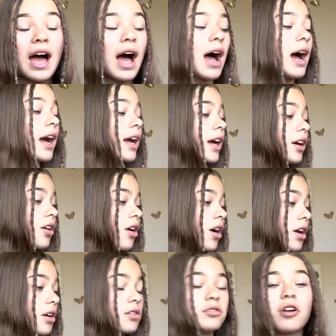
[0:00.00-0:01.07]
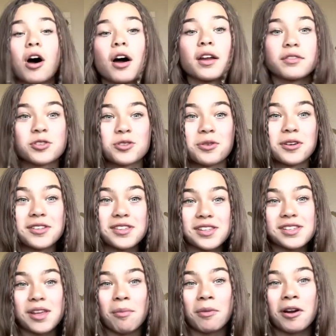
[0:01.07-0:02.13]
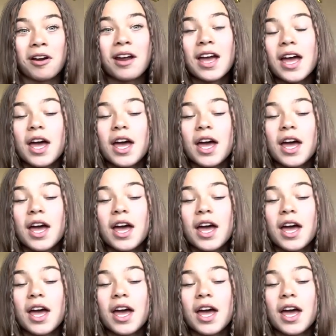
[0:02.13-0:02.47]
I got a lot of shorts this summer,